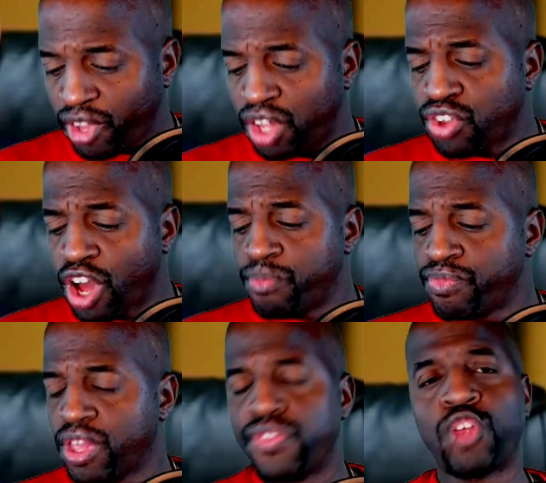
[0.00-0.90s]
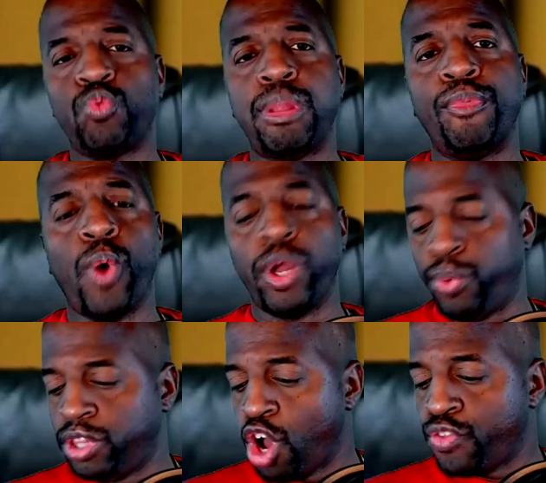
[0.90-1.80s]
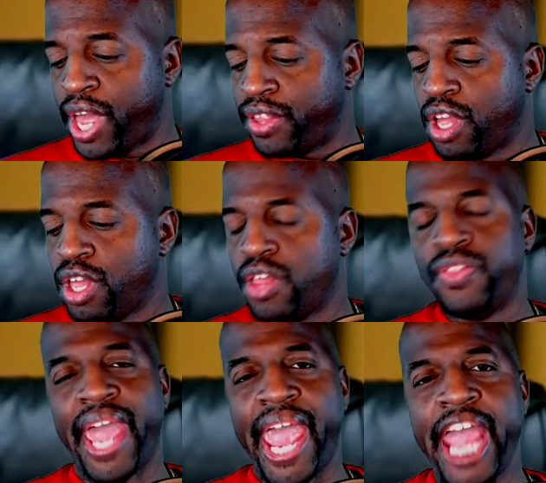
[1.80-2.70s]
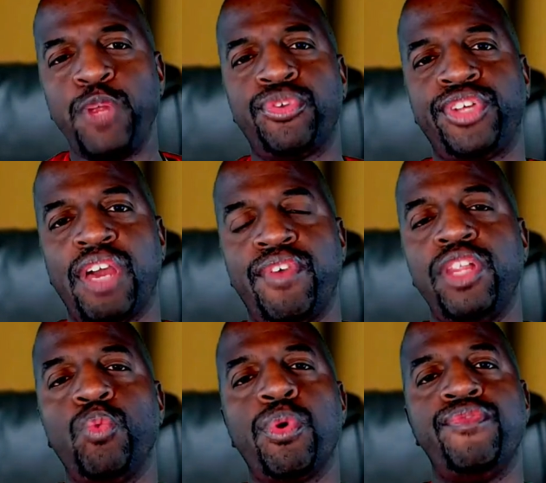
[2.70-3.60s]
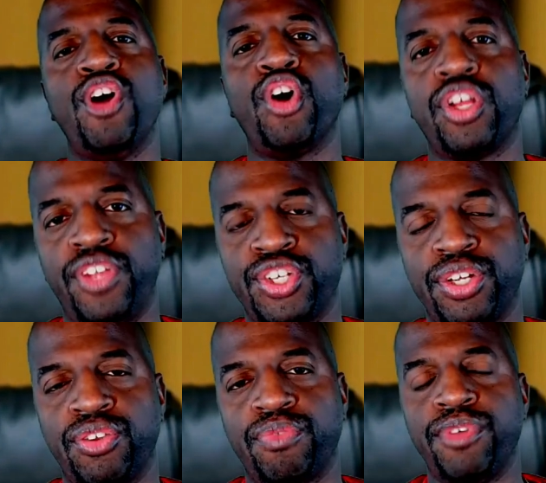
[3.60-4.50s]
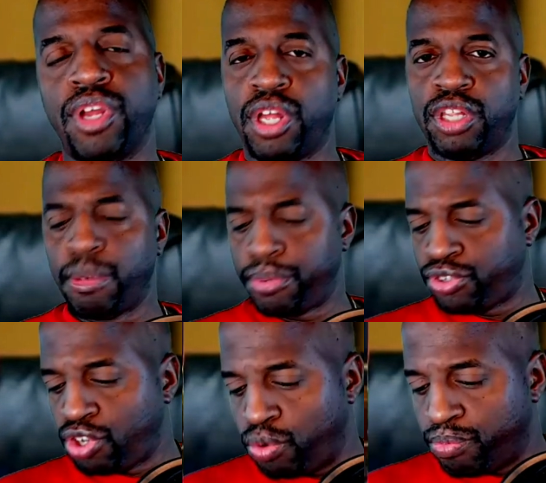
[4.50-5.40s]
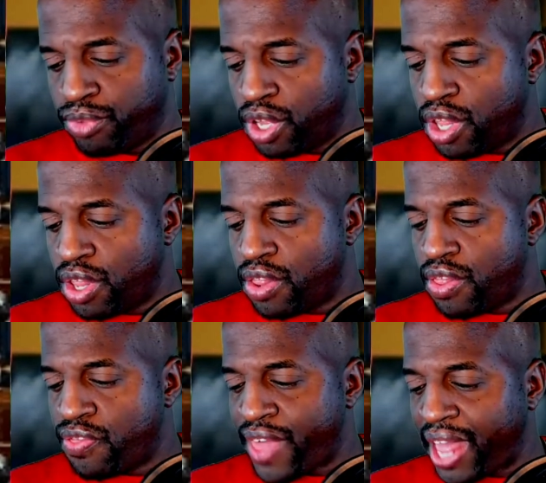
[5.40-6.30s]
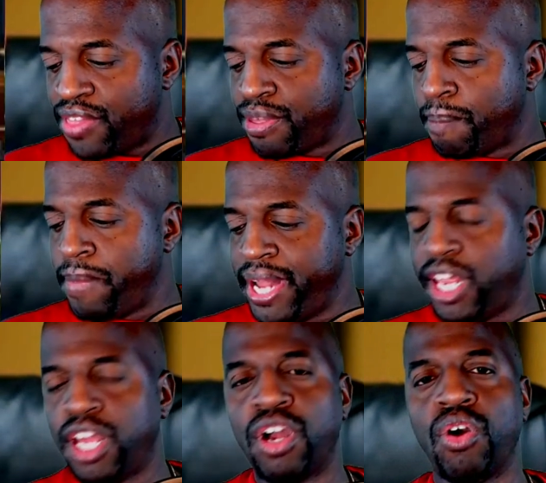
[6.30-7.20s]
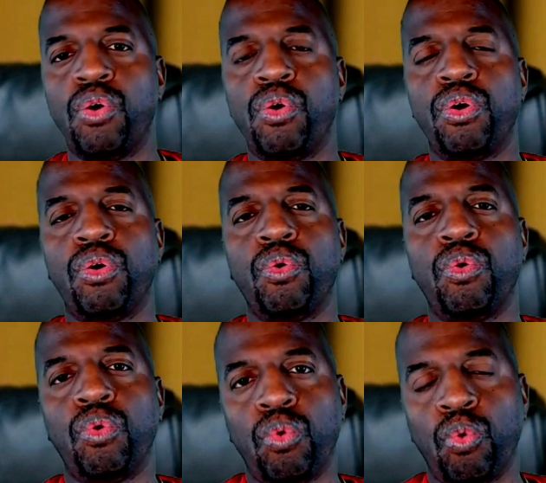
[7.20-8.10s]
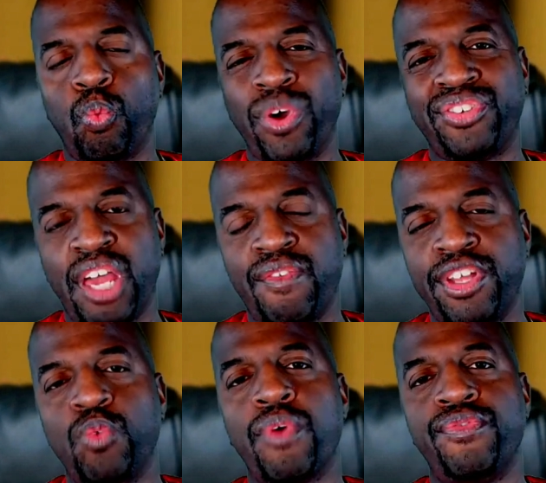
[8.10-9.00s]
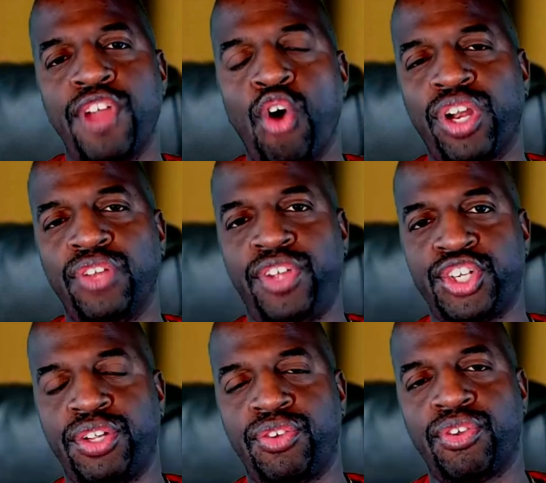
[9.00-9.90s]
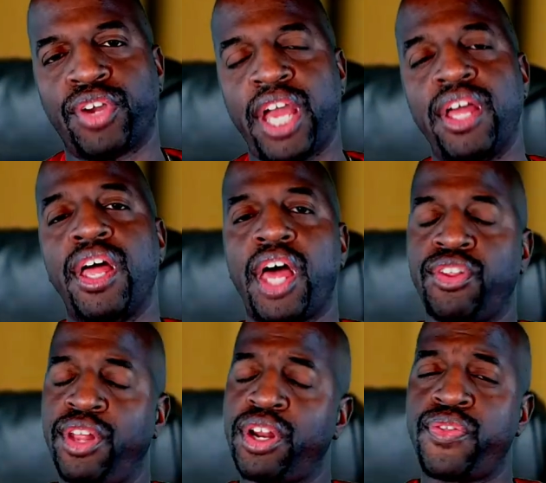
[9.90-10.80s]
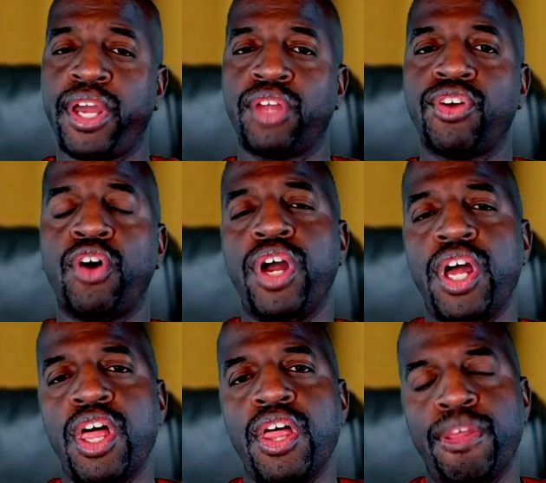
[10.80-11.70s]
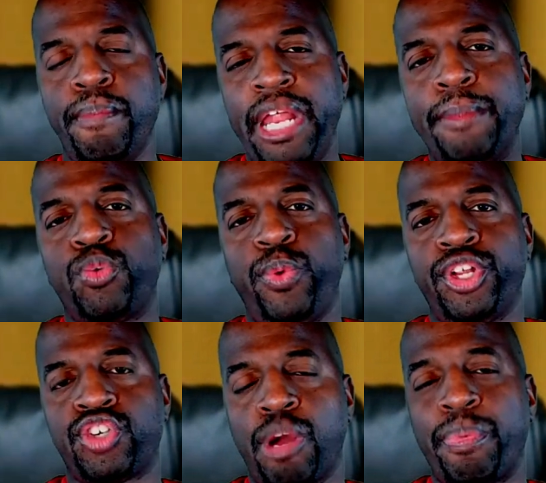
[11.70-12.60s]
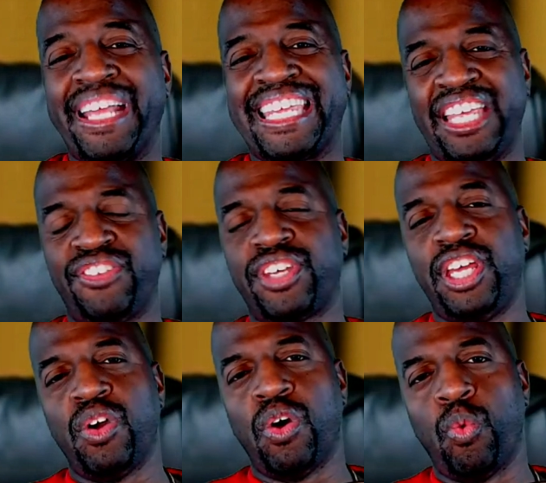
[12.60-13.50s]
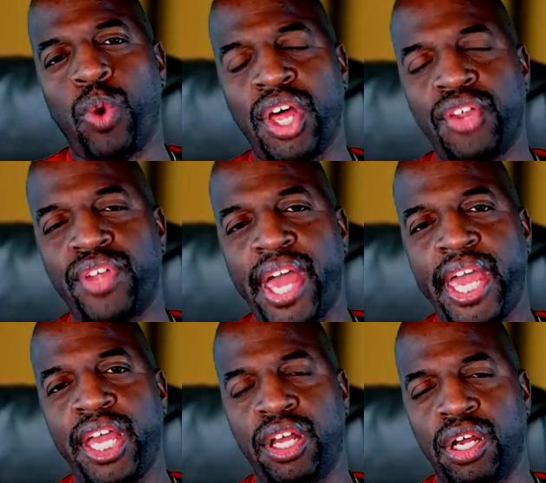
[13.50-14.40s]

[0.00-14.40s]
So that's number one. We know that the aid was given with no conditions. Number two, that the meeting was given with no conditions. Okay, that's another thing. So the meeting between Trump and Zelensky was a